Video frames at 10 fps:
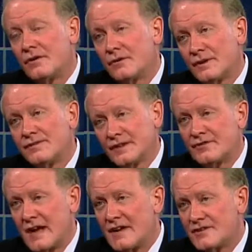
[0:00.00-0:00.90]

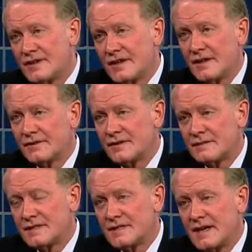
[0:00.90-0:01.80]
horrific tragedy on
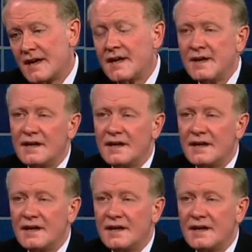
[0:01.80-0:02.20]
Christmas Day.